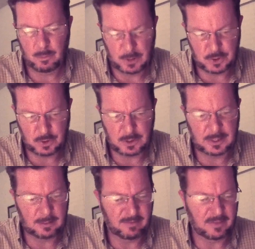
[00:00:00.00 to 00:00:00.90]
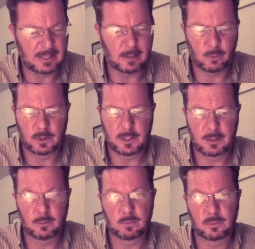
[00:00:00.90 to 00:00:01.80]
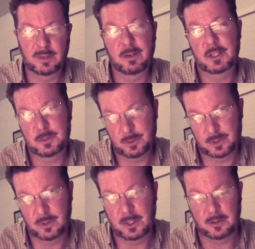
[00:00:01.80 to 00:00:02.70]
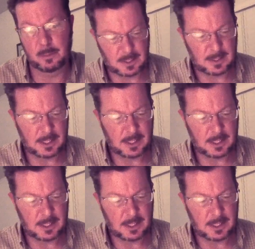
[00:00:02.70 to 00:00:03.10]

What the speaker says: Make sure you get them flat where they've got some strength.